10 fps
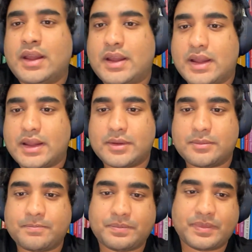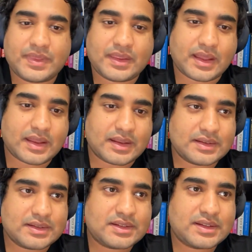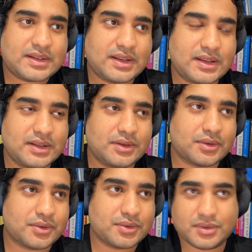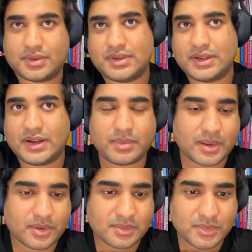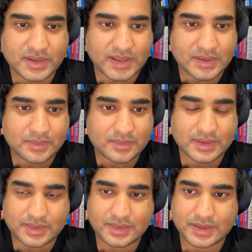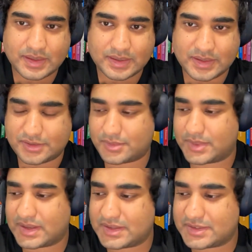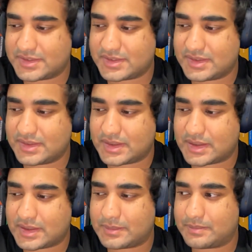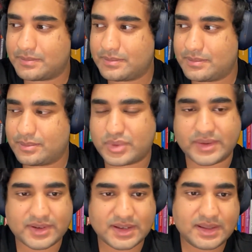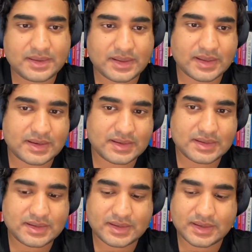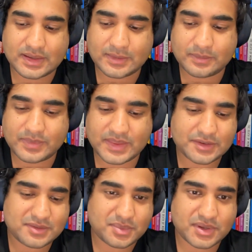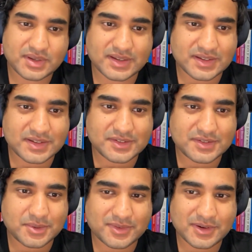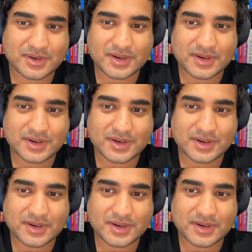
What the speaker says: And you need to be able to communicate with these relays privately, and that's what occurs over